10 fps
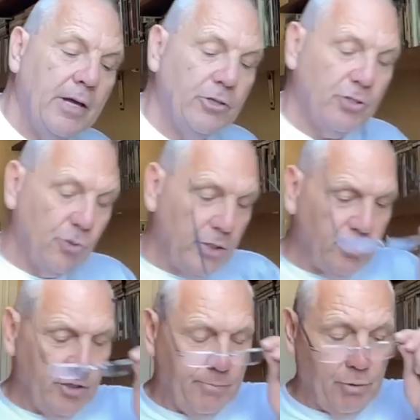It's a
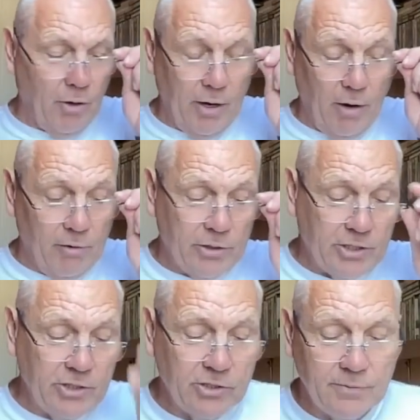question of
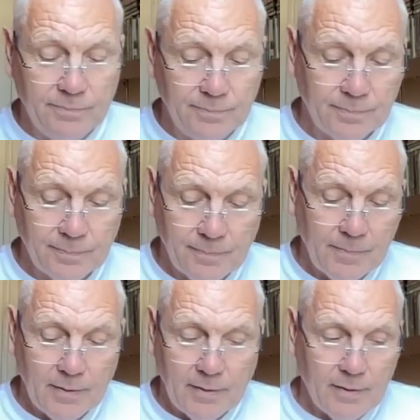priorities,
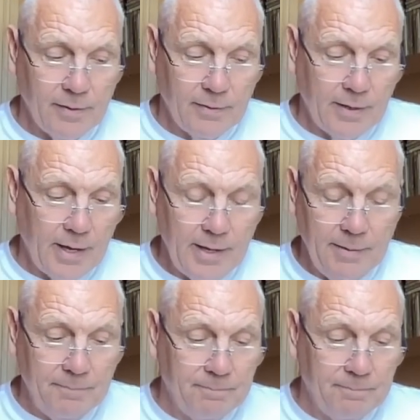okay.